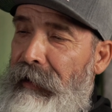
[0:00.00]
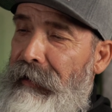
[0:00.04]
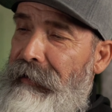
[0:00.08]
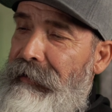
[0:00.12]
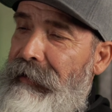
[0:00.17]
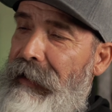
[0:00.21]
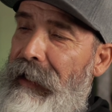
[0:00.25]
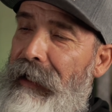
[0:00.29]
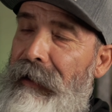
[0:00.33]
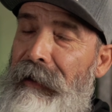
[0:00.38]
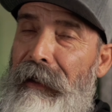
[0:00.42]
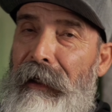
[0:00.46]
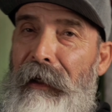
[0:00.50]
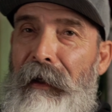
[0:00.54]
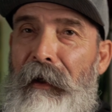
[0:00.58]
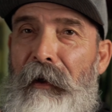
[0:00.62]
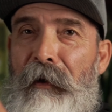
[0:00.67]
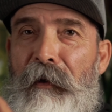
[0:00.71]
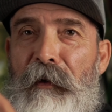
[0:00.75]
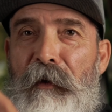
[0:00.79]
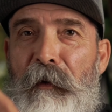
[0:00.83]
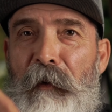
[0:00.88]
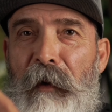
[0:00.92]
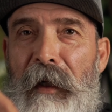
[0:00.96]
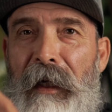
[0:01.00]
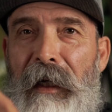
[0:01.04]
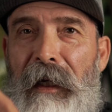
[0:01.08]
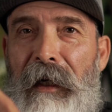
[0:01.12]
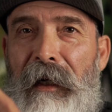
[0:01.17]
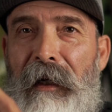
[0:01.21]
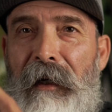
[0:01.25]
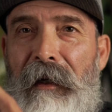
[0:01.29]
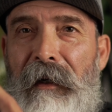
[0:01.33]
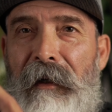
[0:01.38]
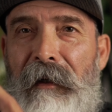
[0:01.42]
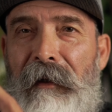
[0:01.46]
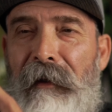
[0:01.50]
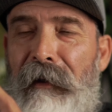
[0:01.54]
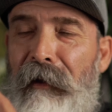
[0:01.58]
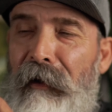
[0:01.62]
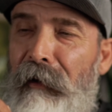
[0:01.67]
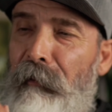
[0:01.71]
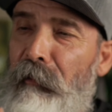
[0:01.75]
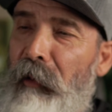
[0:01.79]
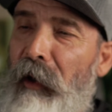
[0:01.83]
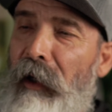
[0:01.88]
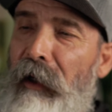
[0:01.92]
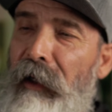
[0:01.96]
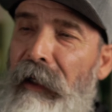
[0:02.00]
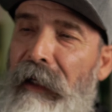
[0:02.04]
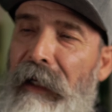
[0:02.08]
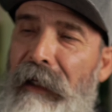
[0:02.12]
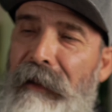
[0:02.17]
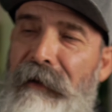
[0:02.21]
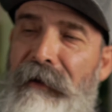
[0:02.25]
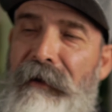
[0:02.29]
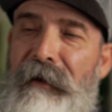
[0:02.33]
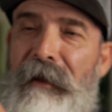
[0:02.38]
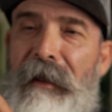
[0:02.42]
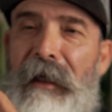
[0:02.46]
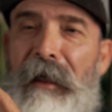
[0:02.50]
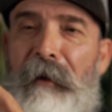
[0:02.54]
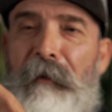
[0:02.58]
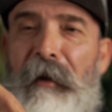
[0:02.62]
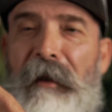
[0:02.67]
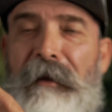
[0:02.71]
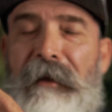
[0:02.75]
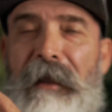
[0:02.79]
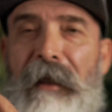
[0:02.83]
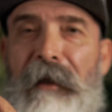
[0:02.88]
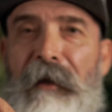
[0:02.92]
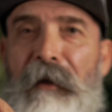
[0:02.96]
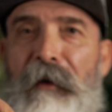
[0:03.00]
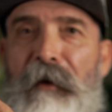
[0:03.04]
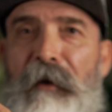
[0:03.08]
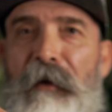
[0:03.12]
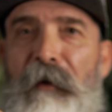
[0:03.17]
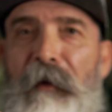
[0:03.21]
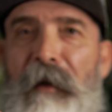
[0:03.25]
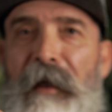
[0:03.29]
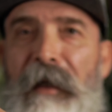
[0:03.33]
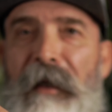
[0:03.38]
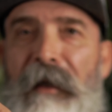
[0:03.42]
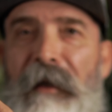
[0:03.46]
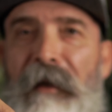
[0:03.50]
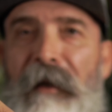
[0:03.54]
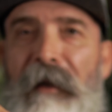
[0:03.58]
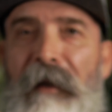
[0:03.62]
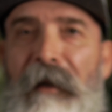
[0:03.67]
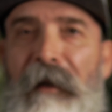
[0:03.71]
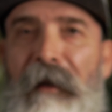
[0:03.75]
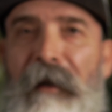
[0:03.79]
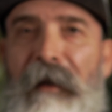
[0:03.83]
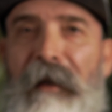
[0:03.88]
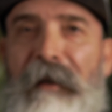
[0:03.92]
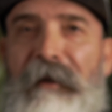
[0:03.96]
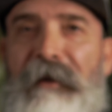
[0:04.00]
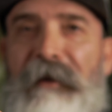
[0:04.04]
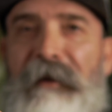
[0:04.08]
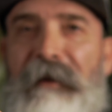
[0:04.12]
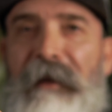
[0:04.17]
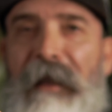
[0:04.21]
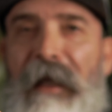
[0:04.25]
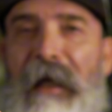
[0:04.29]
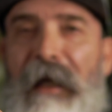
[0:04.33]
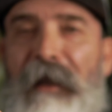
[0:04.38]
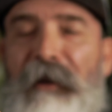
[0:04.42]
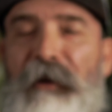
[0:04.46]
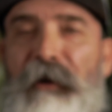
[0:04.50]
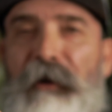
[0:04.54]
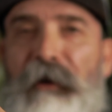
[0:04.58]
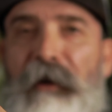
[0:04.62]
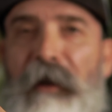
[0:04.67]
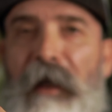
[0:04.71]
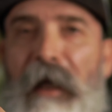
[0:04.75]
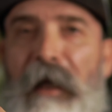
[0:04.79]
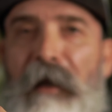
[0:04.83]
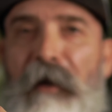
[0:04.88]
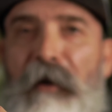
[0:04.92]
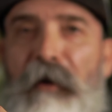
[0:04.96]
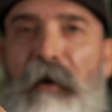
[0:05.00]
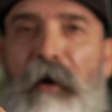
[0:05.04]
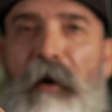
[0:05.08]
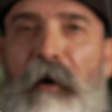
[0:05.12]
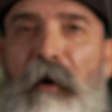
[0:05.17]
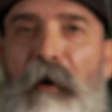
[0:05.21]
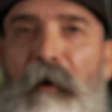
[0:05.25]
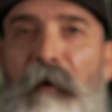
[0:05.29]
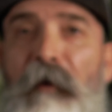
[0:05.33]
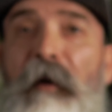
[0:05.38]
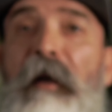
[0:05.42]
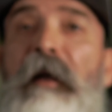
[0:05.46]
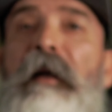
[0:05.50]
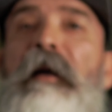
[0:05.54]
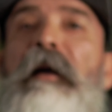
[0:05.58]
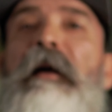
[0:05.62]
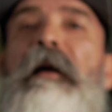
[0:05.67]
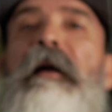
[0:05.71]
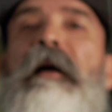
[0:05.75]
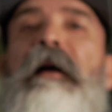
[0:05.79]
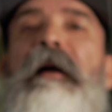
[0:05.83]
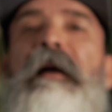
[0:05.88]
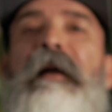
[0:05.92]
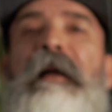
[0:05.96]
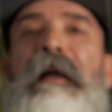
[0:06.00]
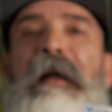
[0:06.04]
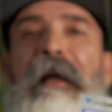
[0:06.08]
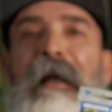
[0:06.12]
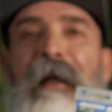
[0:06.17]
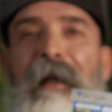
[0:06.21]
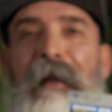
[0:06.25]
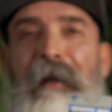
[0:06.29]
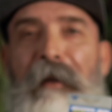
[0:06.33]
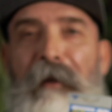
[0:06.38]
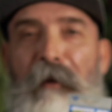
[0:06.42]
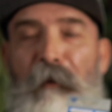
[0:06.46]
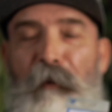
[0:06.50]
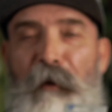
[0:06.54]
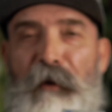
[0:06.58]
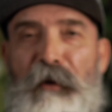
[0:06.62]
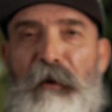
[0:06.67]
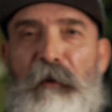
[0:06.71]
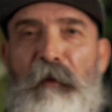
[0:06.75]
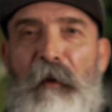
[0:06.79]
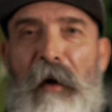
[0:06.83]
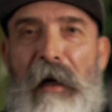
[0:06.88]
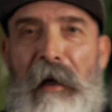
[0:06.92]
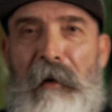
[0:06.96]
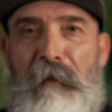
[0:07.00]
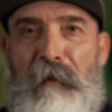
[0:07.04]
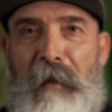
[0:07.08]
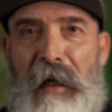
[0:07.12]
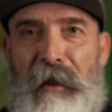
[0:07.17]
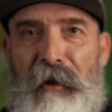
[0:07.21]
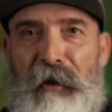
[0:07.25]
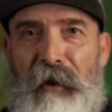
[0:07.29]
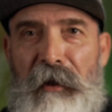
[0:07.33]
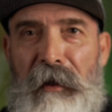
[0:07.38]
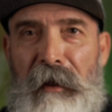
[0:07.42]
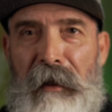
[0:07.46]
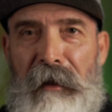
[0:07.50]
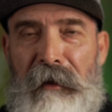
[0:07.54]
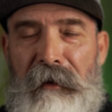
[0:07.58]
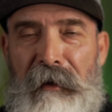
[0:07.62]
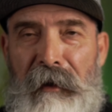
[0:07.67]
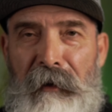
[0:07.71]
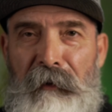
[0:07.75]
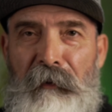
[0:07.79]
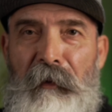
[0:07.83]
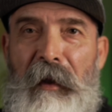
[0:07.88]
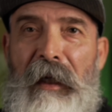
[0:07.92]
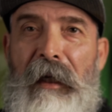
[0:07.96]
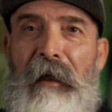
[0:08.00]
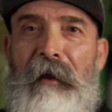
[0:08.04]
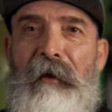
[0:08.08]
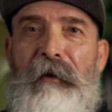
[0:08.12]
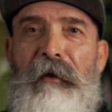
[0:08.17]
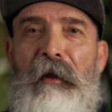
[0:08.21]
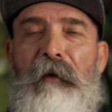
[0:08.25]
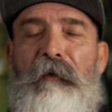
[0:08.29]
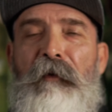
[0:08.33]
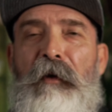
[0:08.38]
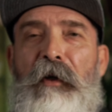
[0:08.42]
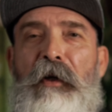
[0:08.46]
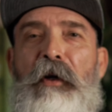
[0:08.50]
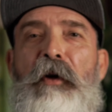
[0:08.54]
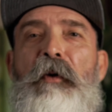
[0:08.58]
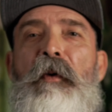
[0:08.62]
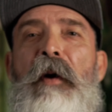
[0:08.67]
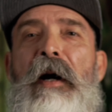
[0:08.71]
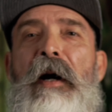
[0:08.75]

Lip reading: it's got a 3. You probably can't see it, but it's got a 3, a slash, and an O. The reason why I mention this is because if you go